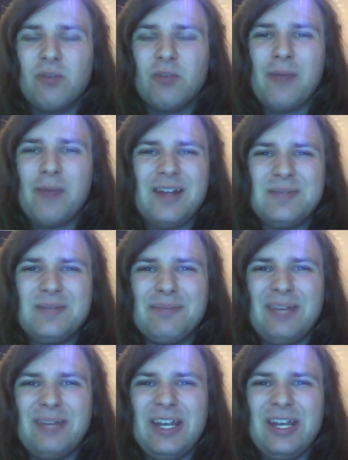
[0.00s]
Reminds me of
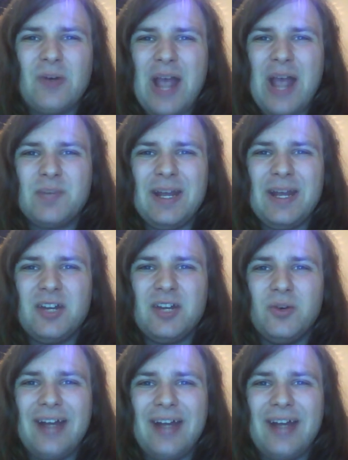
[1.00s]
playing Crash Bandicoot.